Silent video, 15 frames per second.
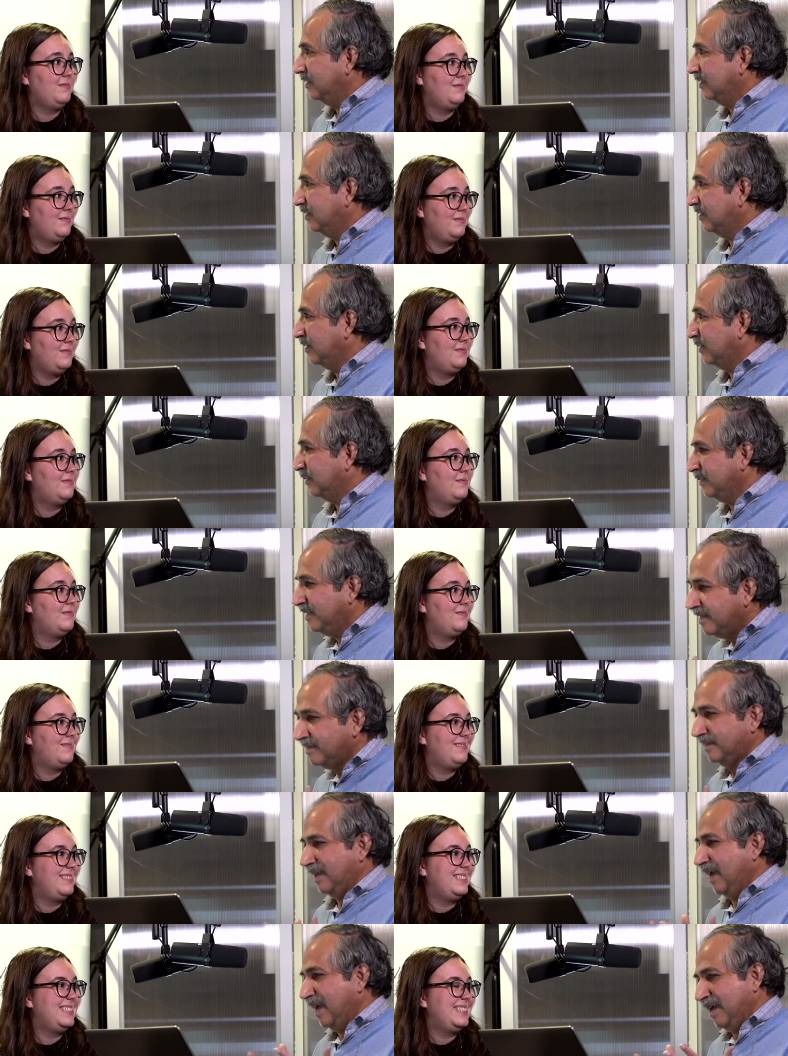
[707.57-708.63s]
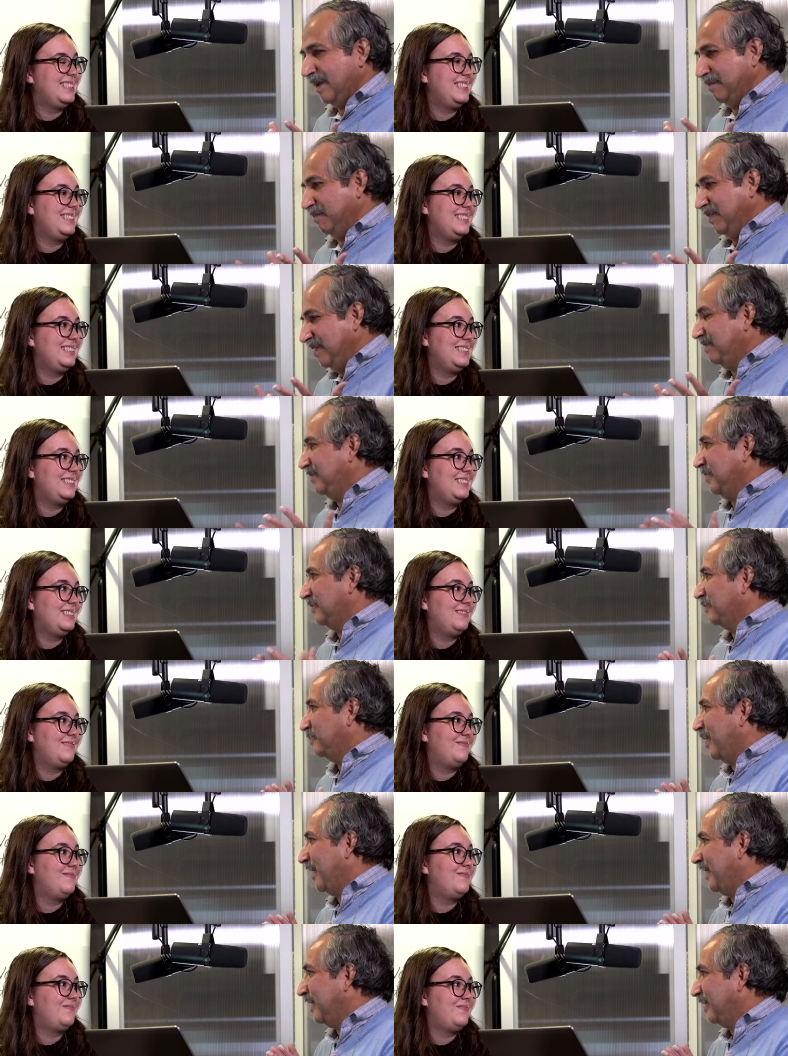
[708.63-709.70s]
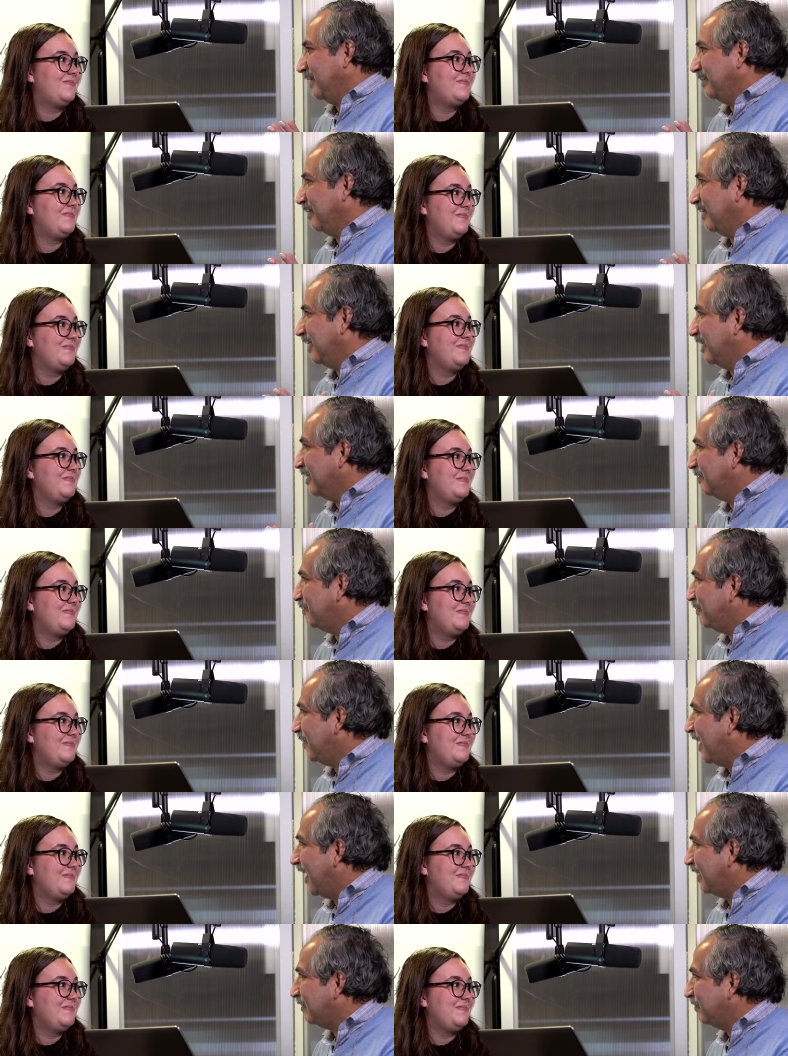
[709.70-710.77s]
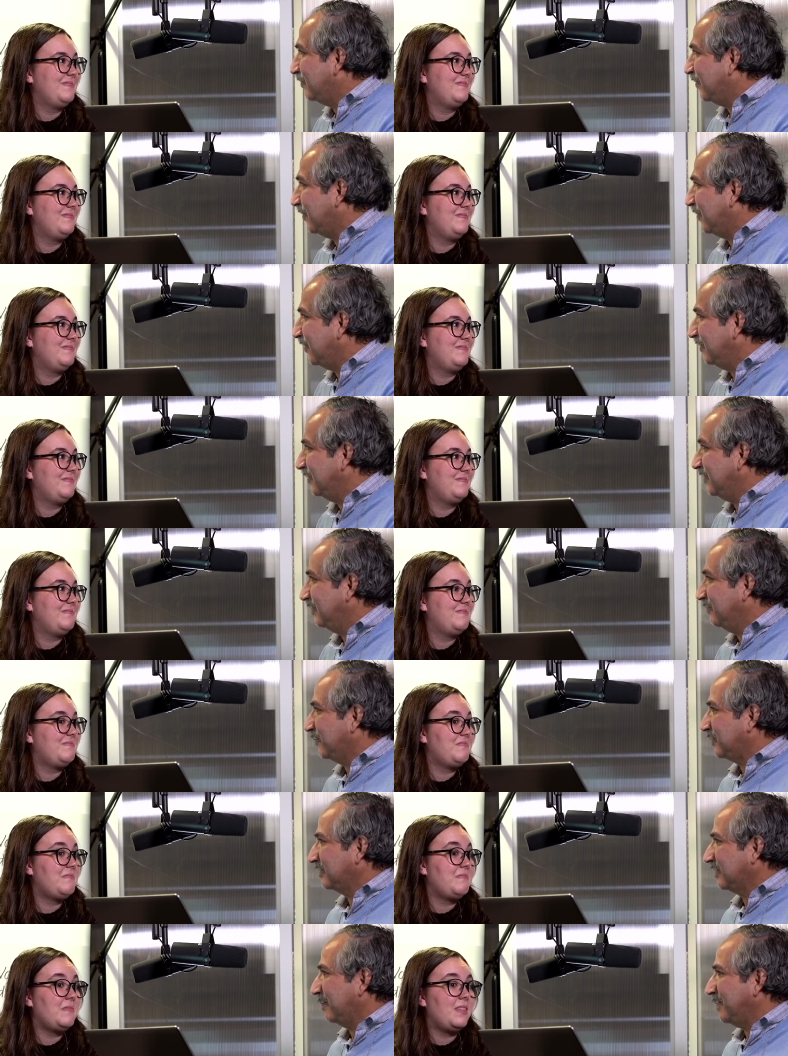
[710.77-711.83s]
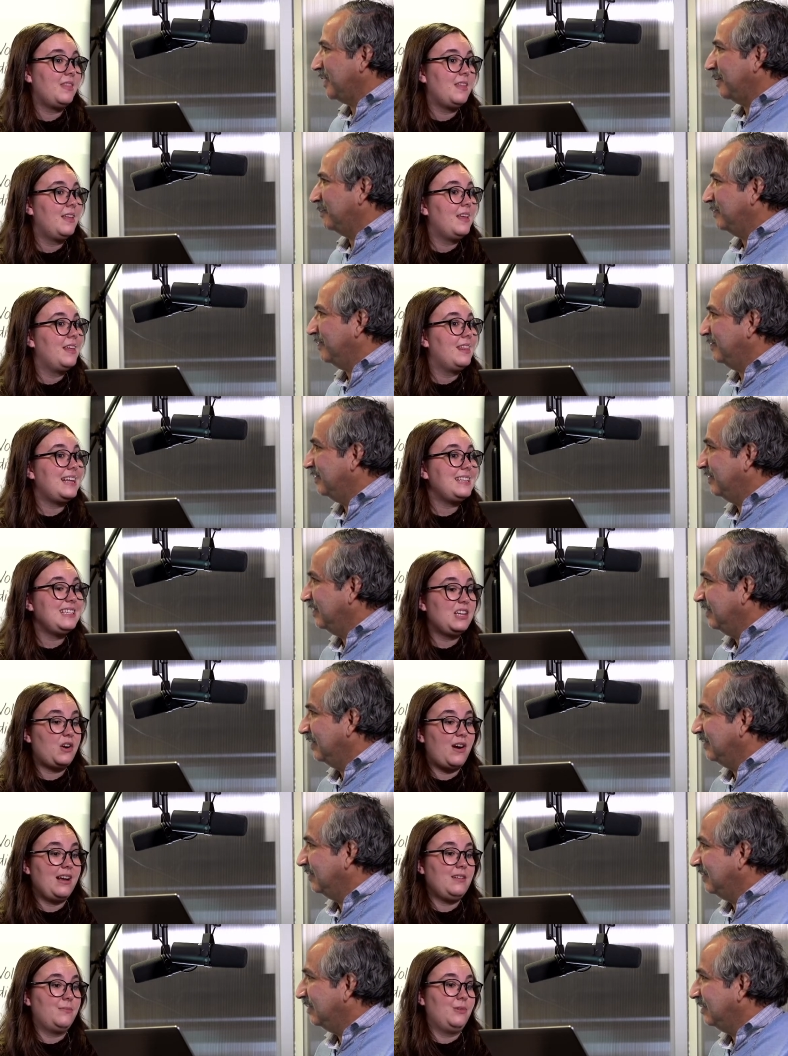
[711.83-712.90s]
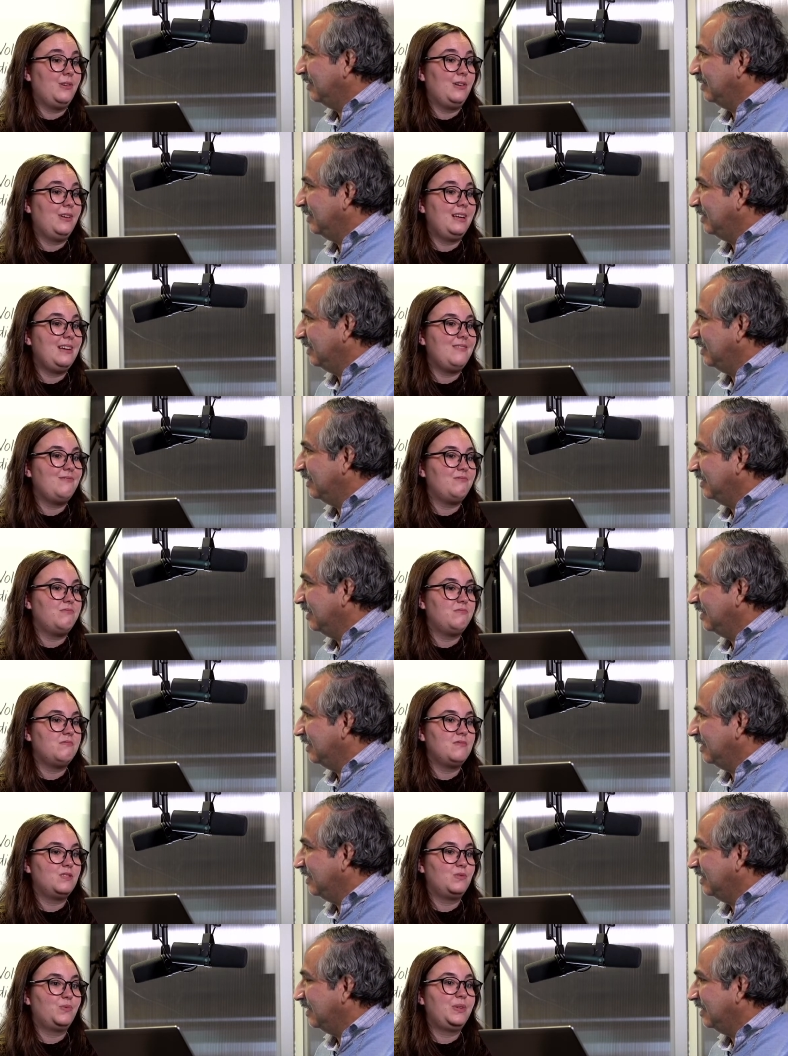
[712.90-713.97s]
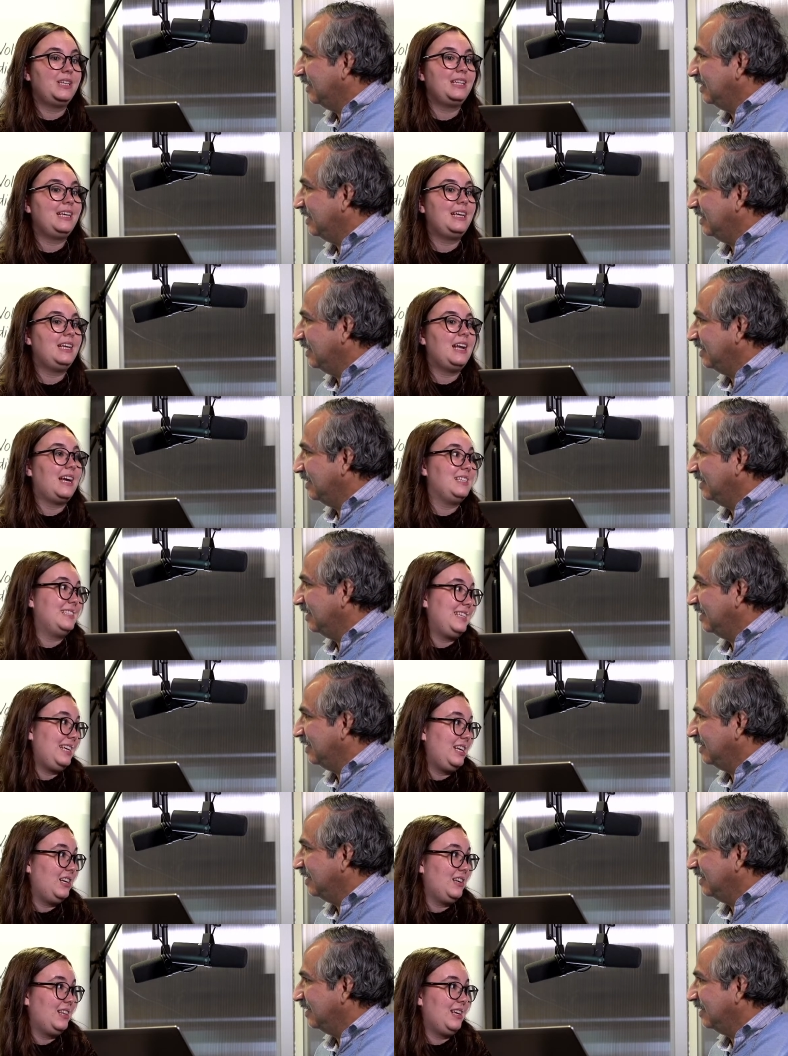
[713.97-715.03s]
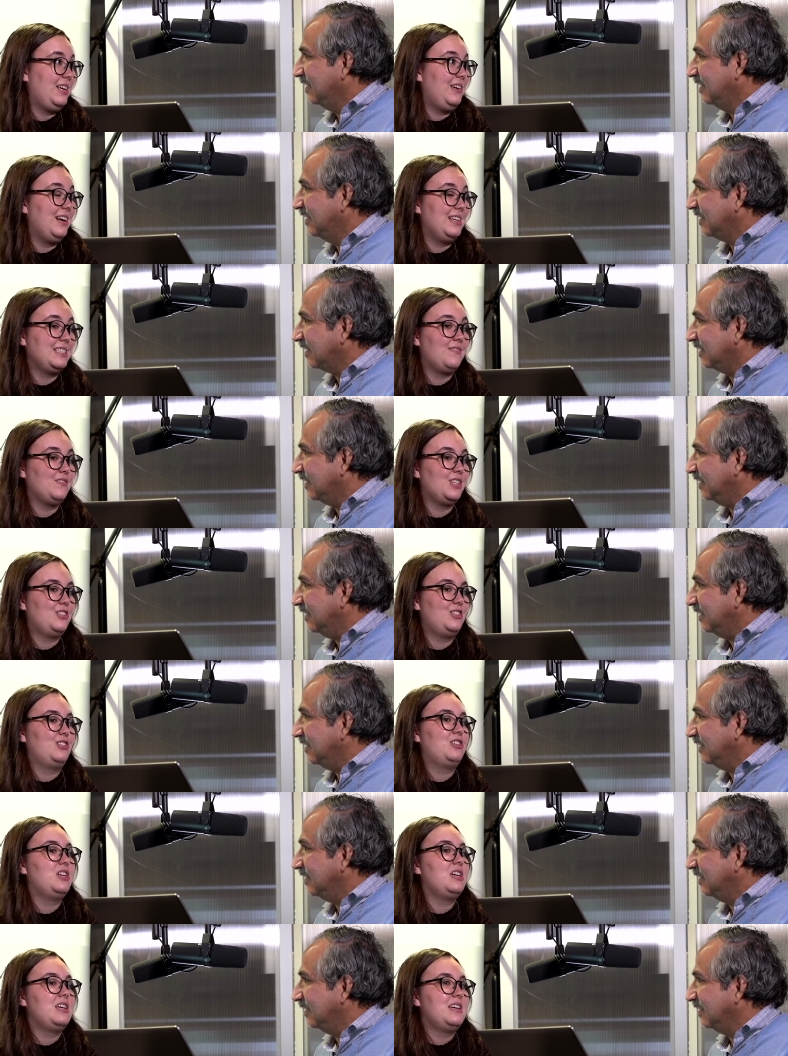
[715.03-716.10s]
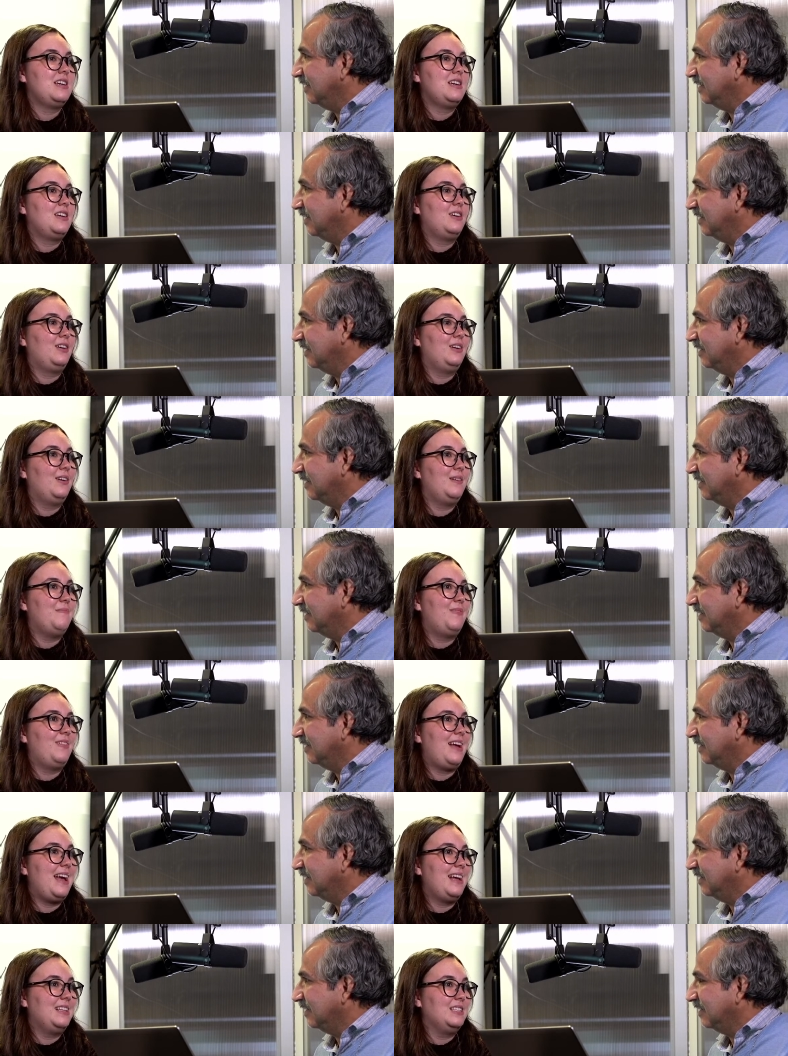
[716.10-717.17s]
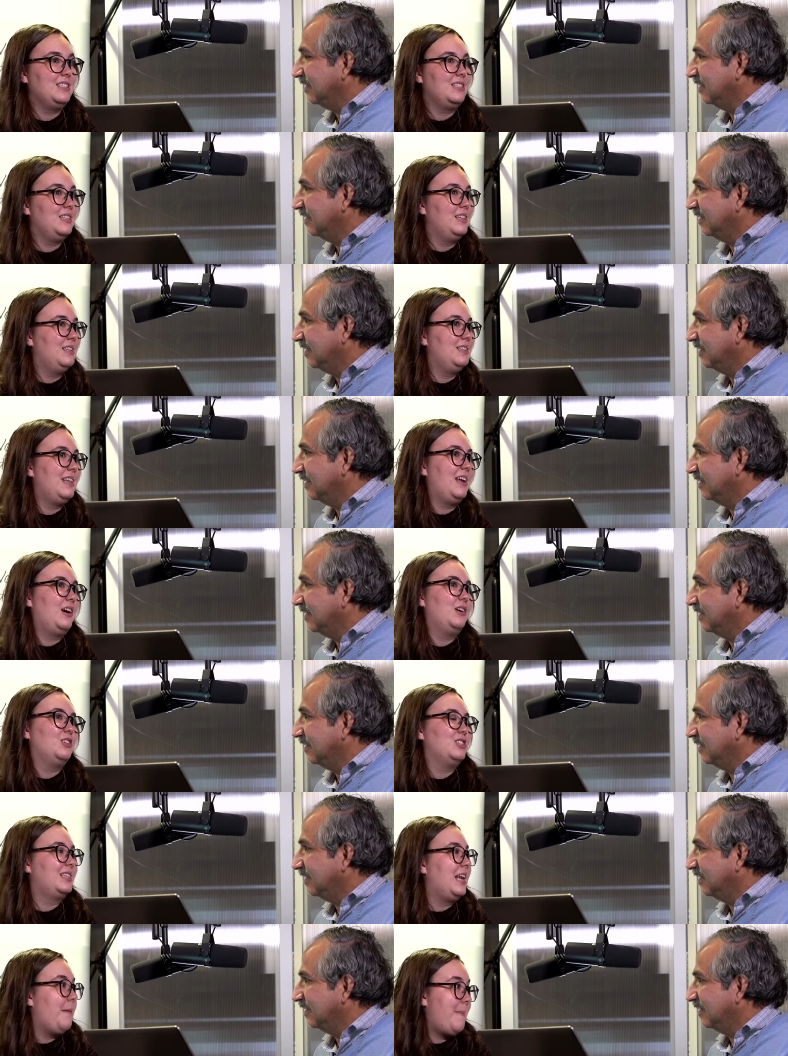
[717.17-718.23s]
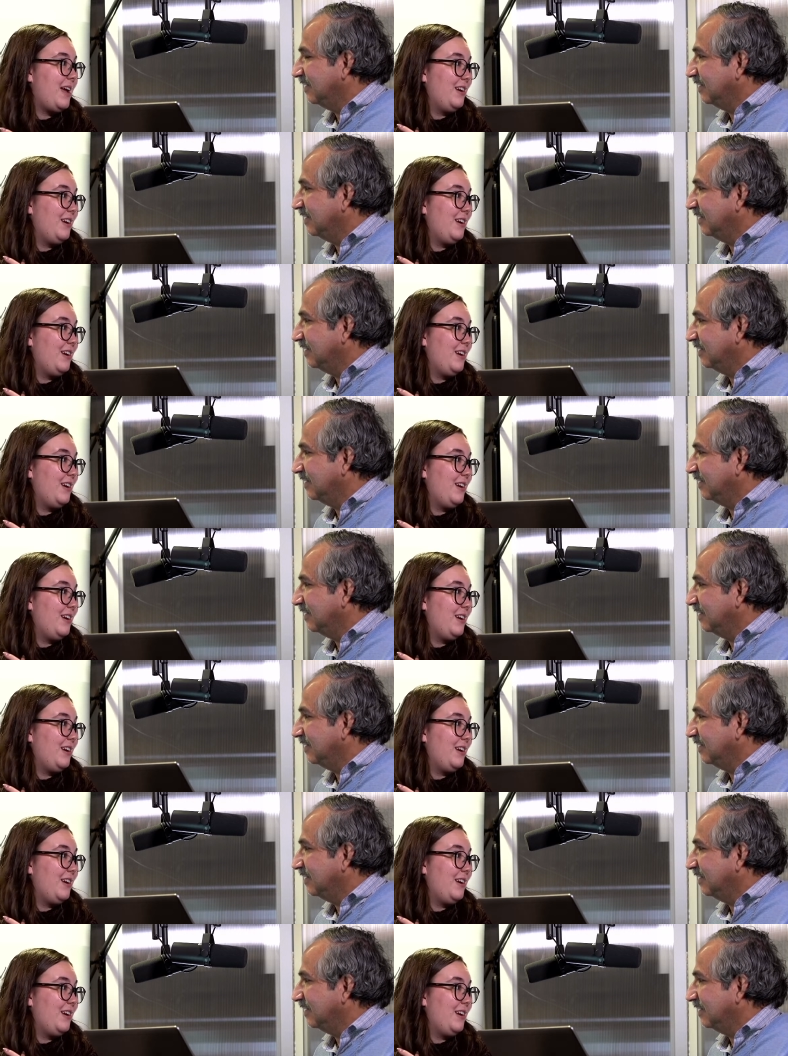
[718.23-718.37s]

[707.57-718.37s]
Speaker 1: So this uh, is just my uh, plan for what's coming up.
Speaker 2: That's incredible. It, it's really nice to hear that you guys have such good plans uh, that are just going to